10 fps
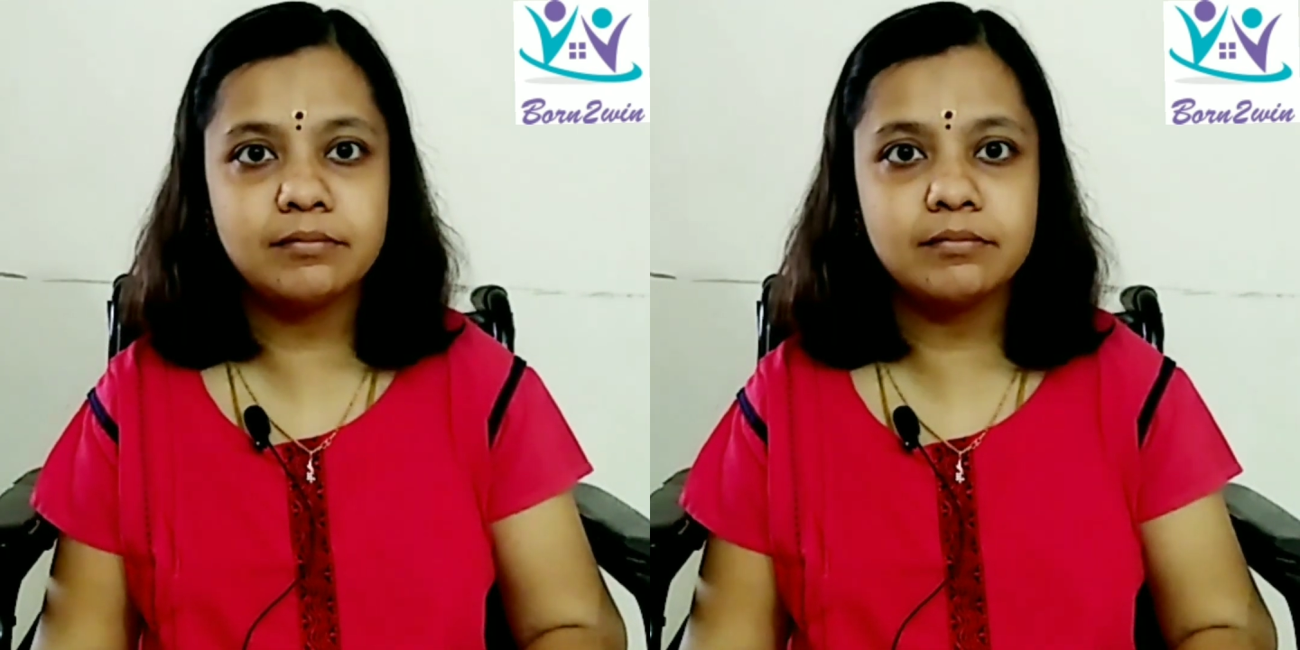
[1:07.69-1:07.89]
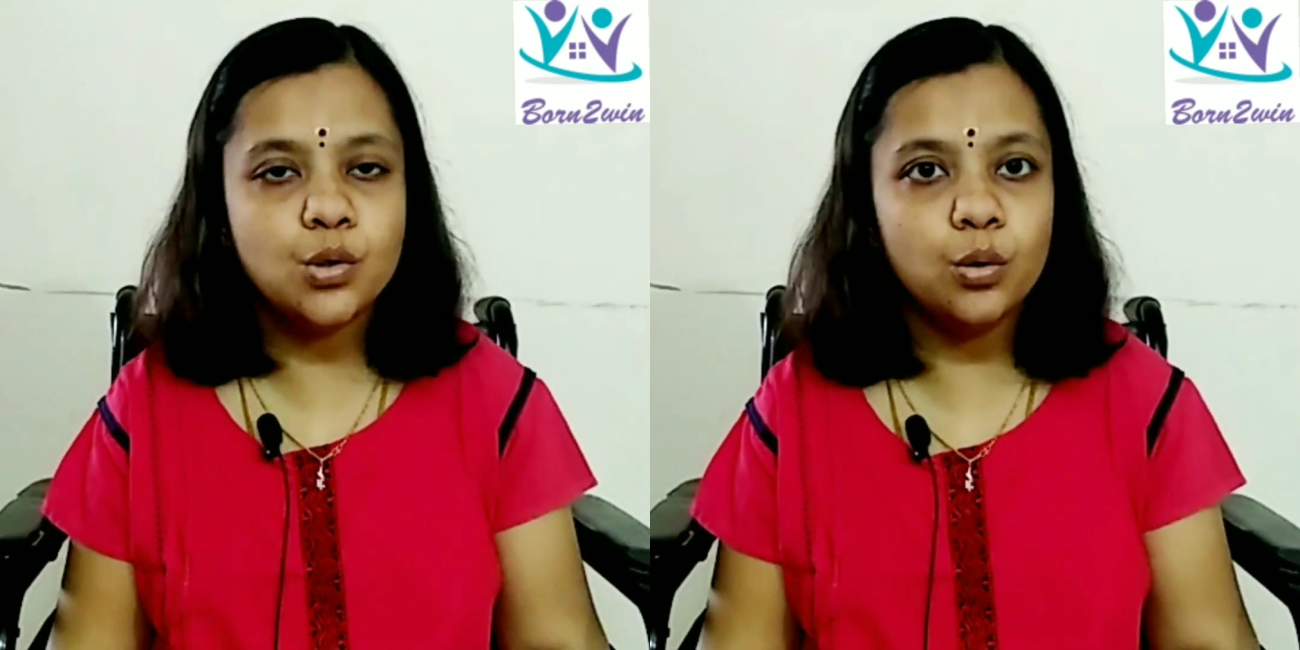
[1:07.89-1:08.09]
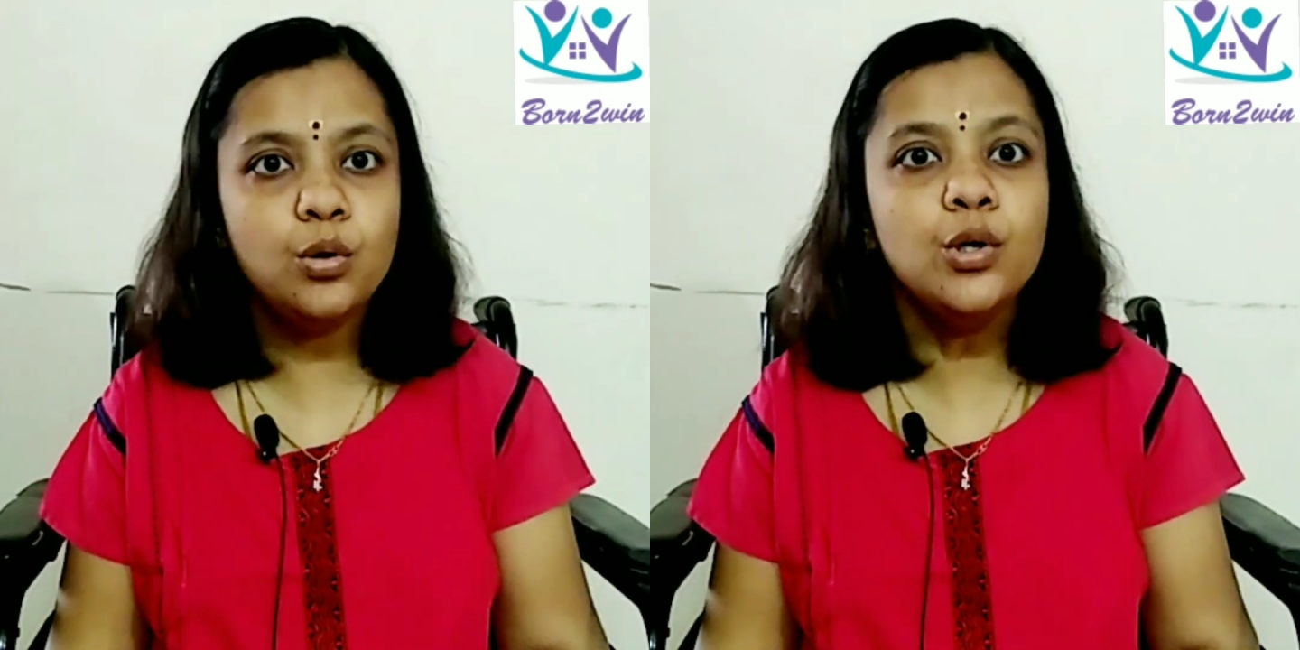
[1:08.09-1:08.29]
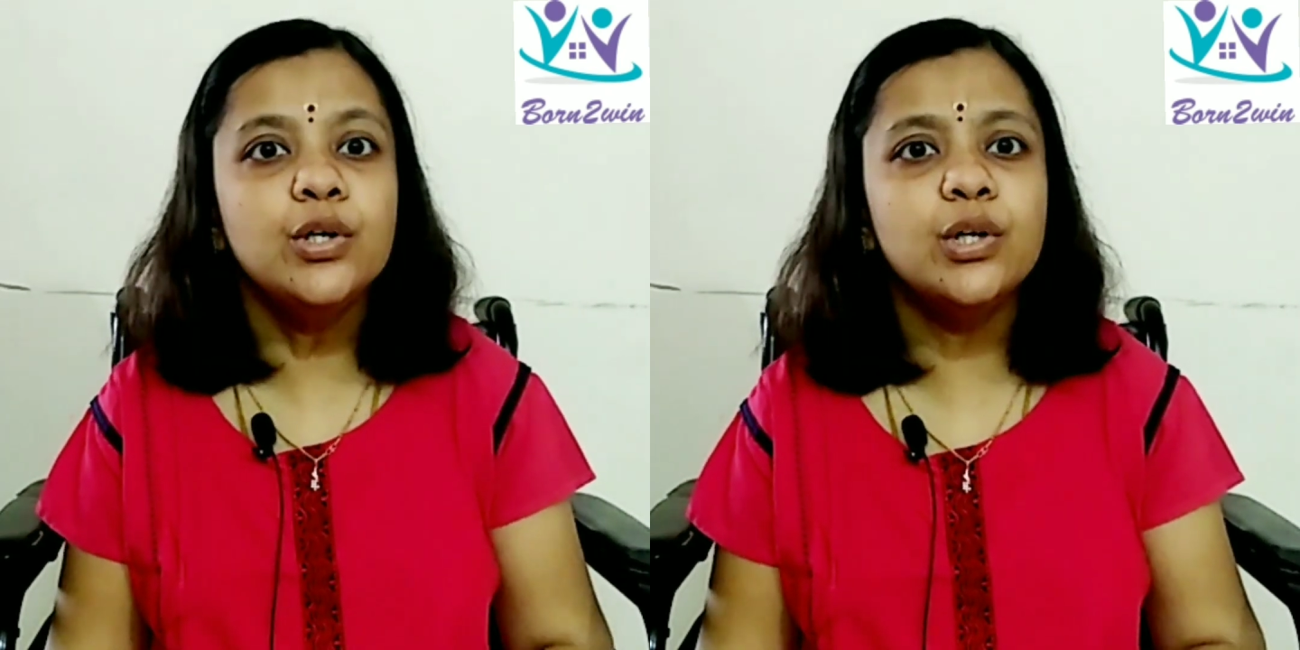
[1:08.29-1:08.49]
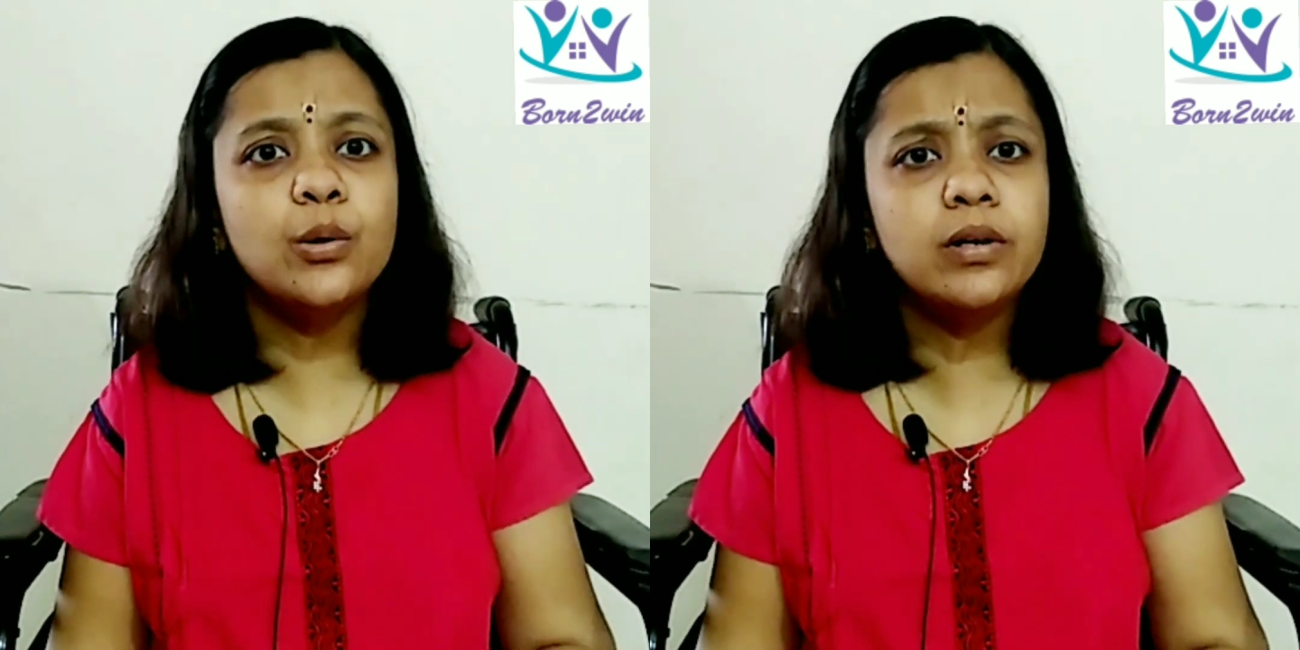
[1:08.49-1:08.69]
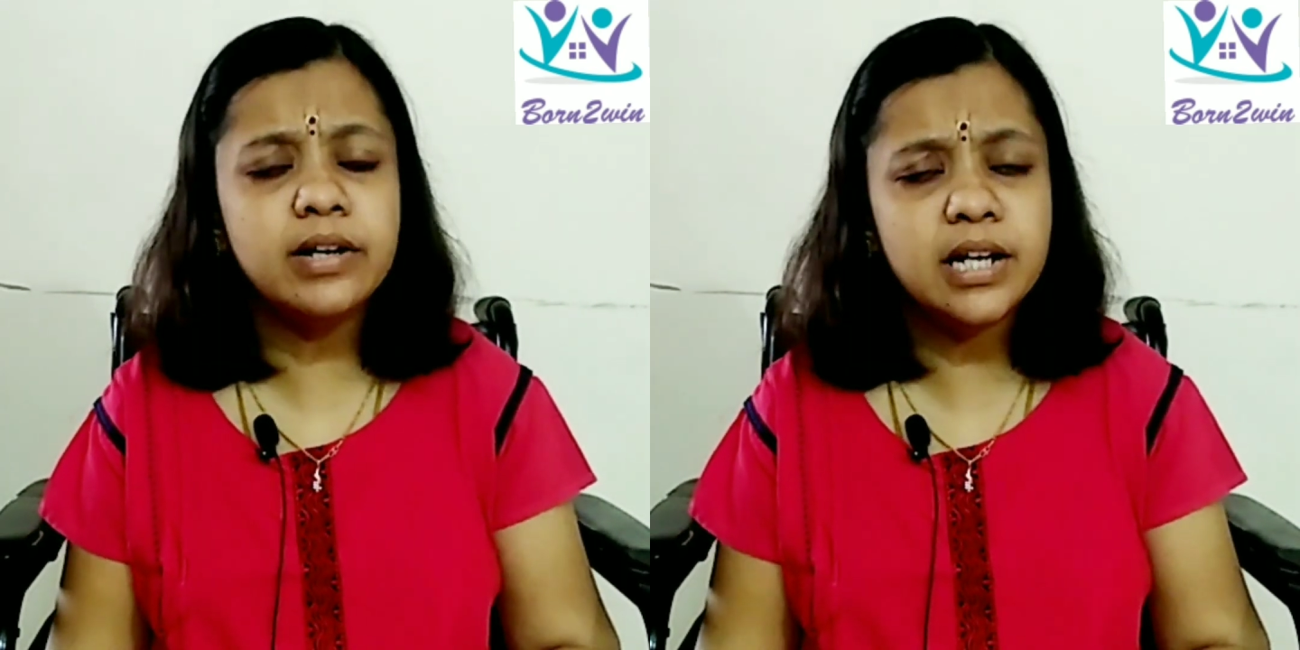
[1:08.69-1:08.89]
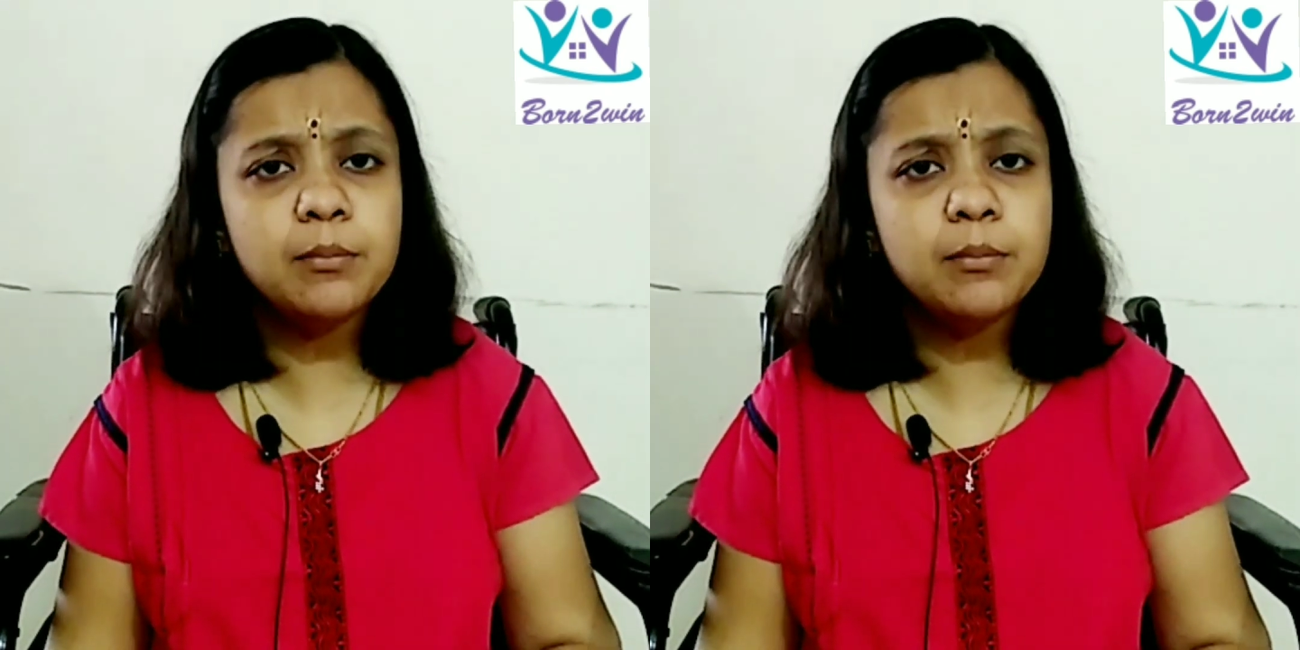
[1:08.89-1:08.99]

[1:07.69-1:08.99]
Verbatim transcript: So your dream,